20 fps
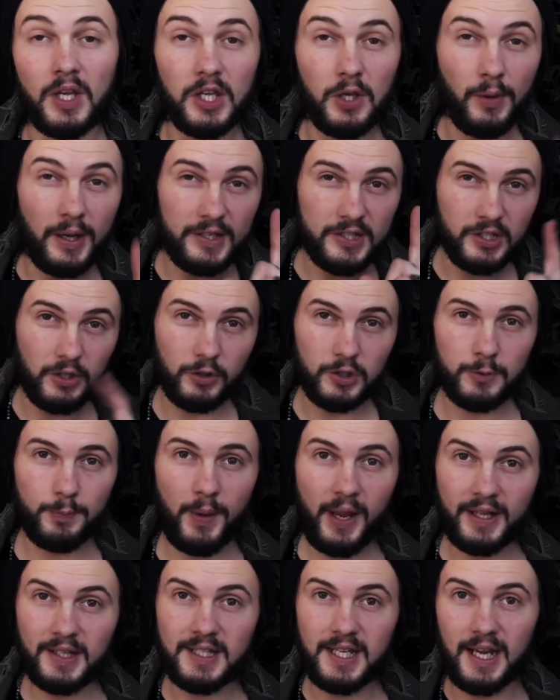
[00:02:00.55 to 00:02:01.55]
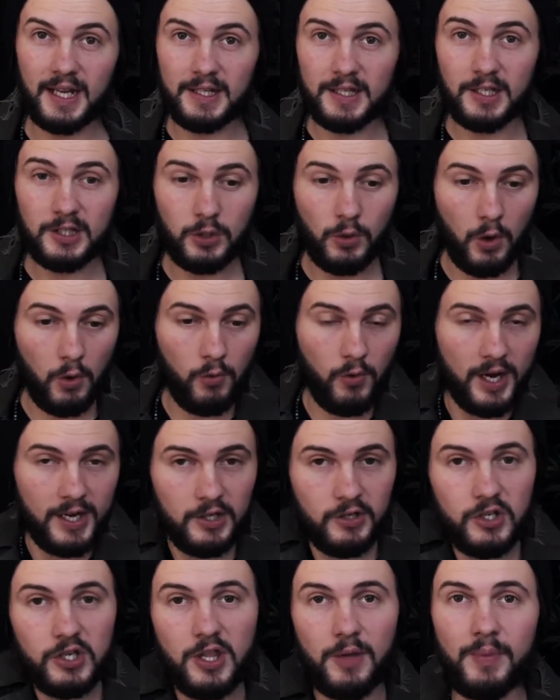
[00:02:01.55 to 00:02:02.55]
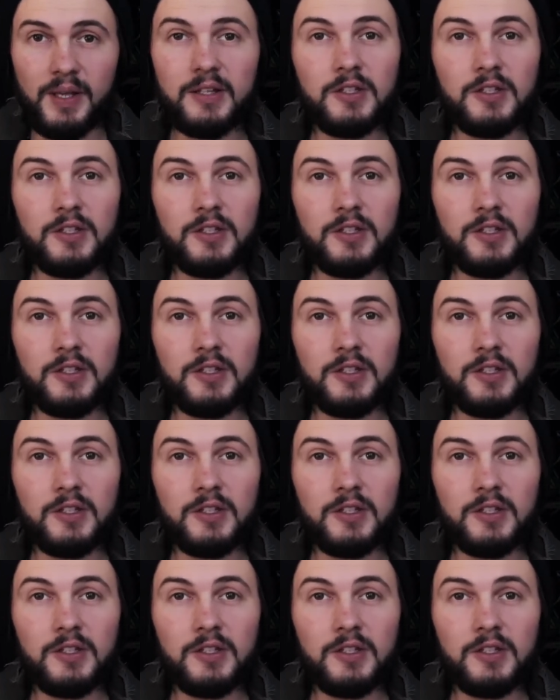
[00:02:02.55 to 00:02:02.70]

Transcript: You ask your spectator to arrange them